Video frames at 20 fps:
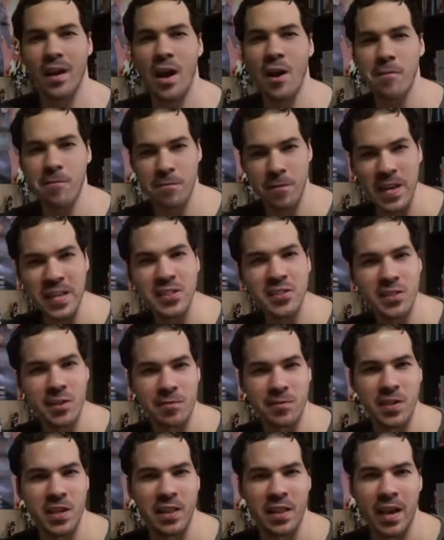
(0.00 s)

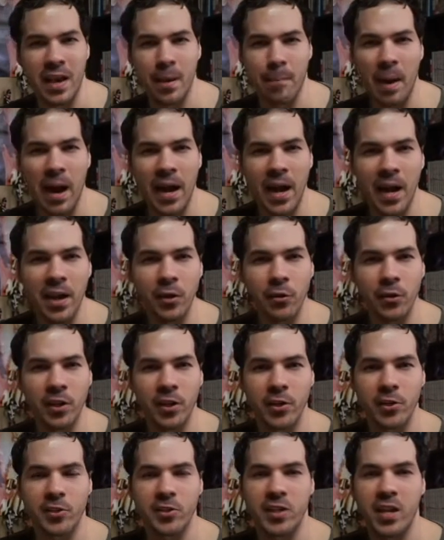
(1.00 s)
offensive to them? I don't
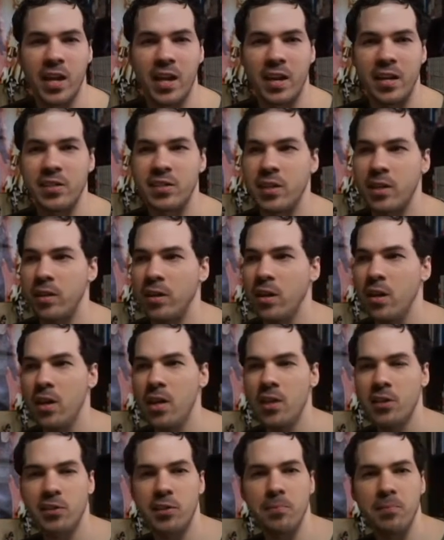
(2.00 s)
understand. Is it
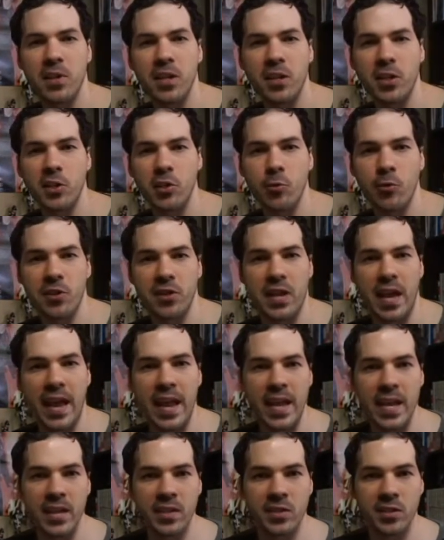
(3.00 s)
something to do with the
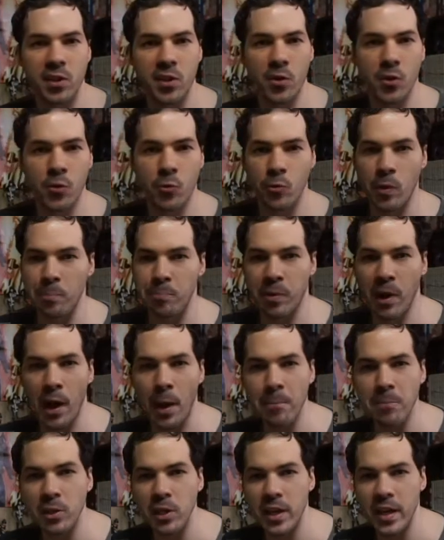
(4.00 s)
Azo
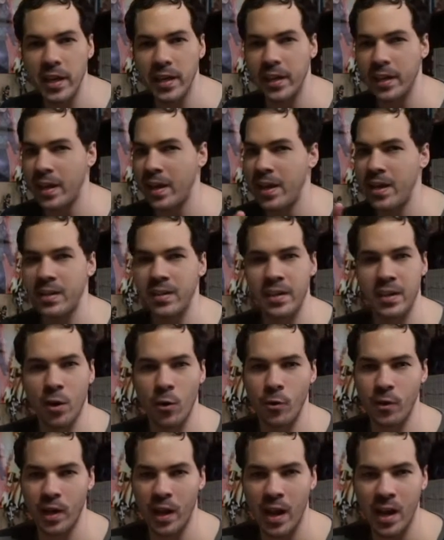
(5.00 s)
Republic in
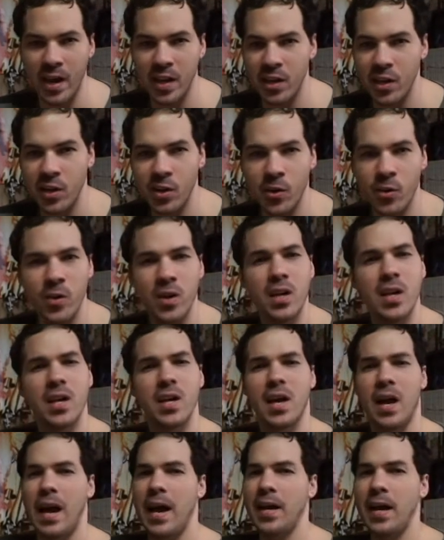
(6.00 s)
Hokkaido?
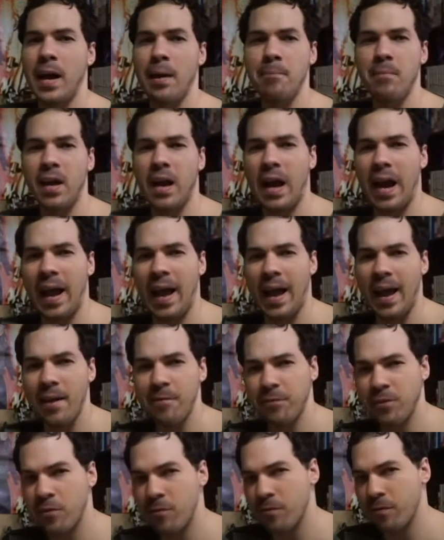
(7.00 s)
I
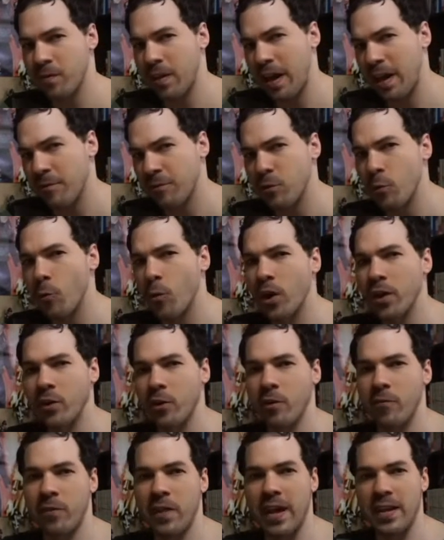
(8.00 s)
have to
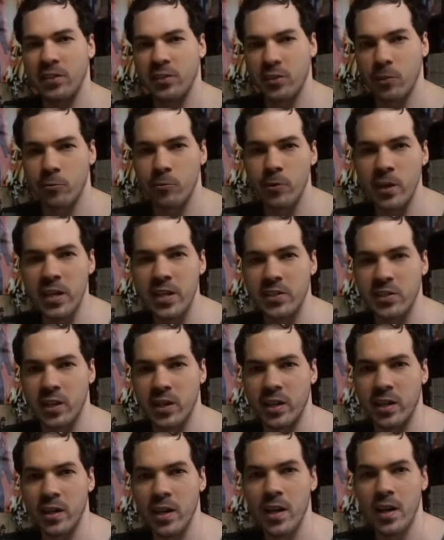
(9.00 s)
wonder if that's the
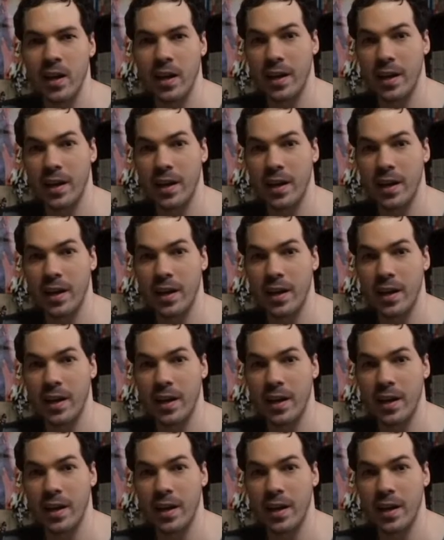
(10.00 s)
reason.